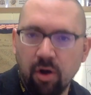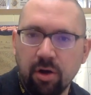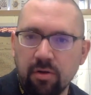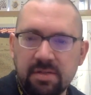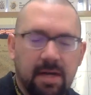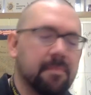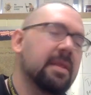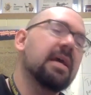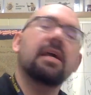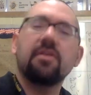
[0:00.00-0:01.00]
goes up.
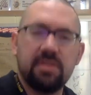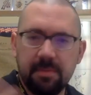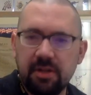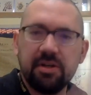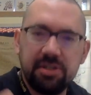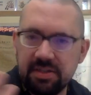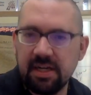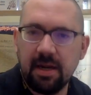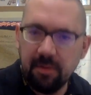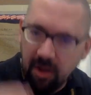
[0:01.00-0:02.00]
There's some other issues that
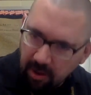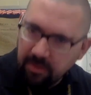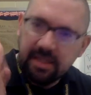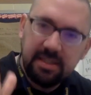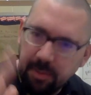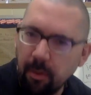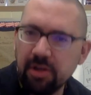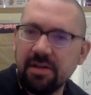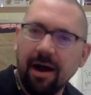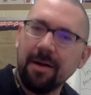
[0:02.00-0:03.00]
come along with this, but we'll
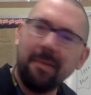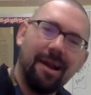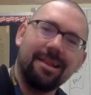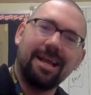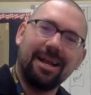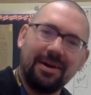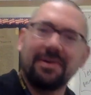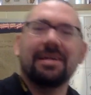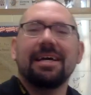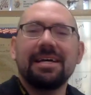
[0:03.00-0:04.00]
talk about it later.
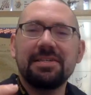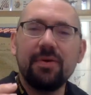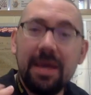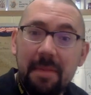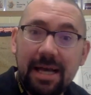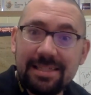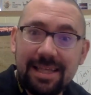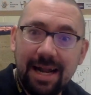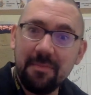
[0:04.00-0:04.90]
So he makes a lot of